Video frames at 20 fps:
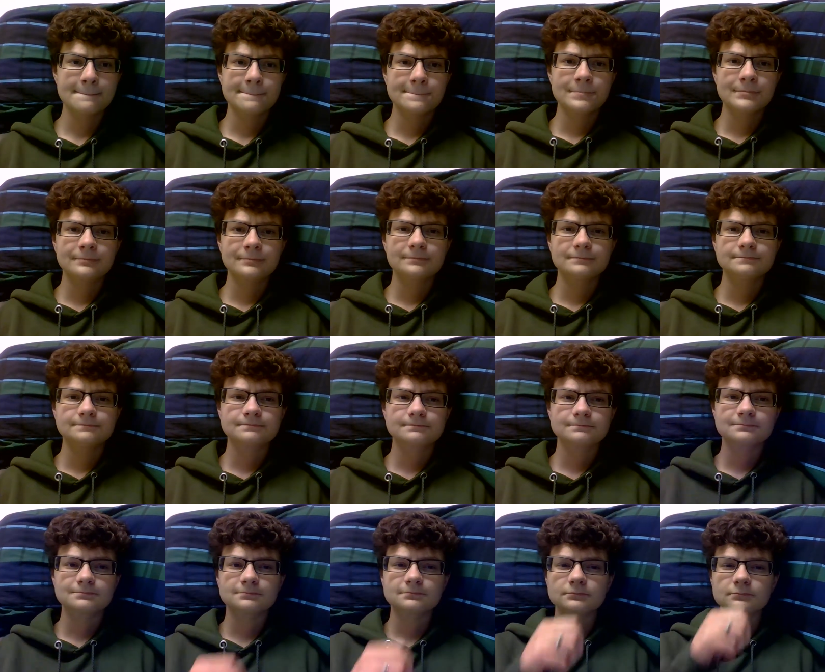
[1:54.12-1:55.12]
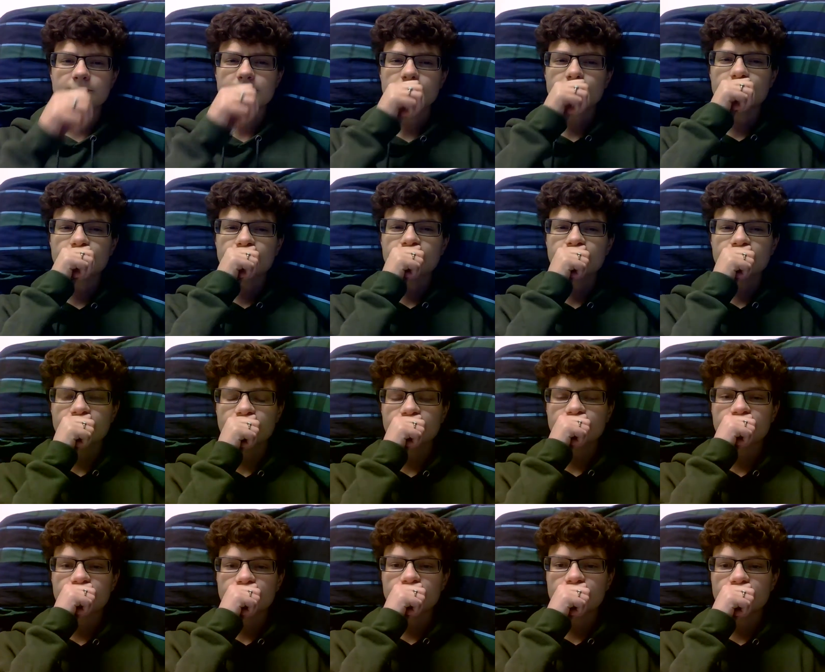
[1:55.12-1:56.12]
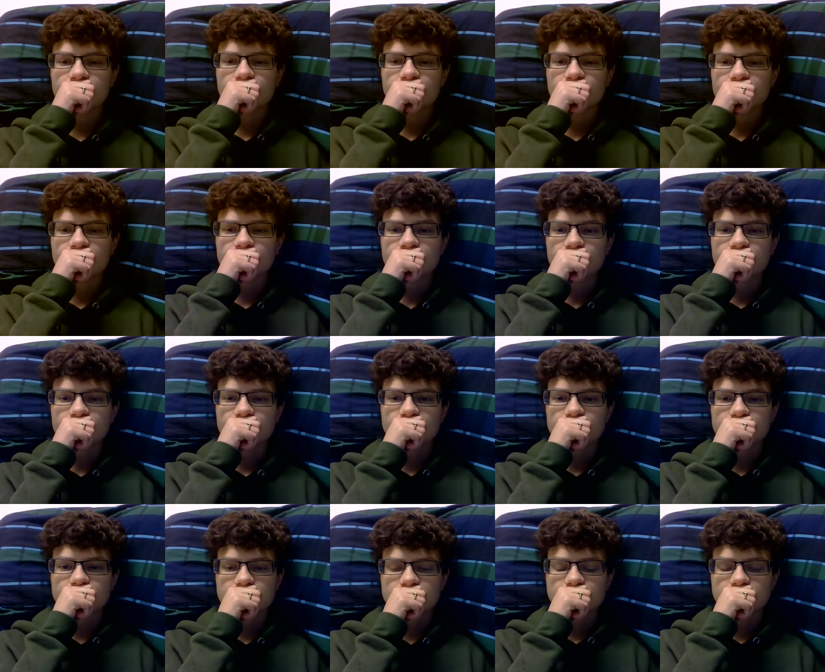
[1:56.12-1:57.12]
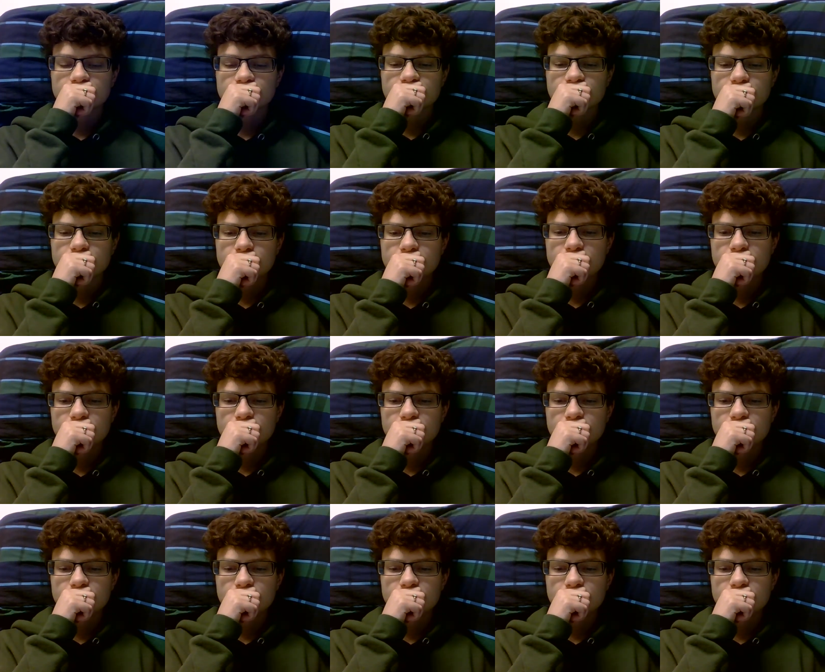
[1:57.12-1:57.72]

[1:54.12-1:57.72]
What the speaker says: (no one is talking)